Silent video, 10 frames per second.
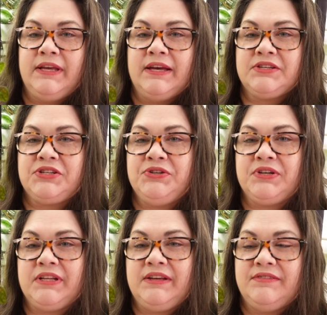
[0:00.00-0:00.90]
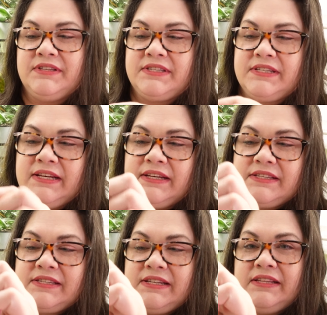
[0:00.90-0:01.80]
yes, you can even see
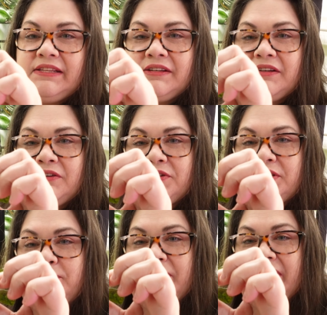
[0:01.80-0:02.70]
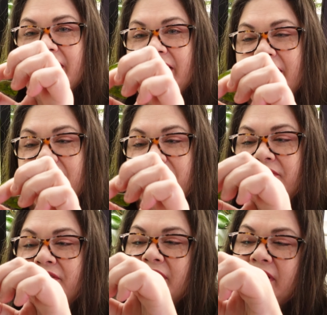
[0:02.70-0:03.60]
it. See the crispy leaf?
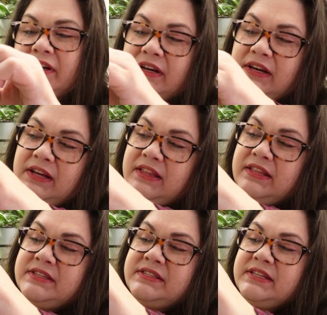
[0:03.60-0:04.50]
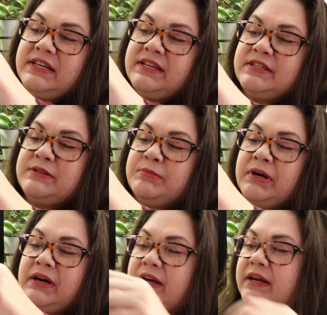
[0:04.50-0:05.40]
This is
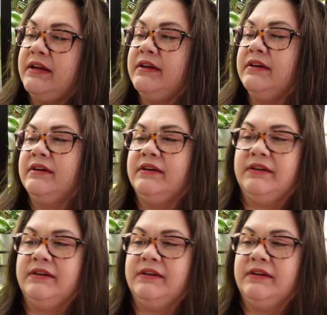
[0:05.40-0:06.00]
my,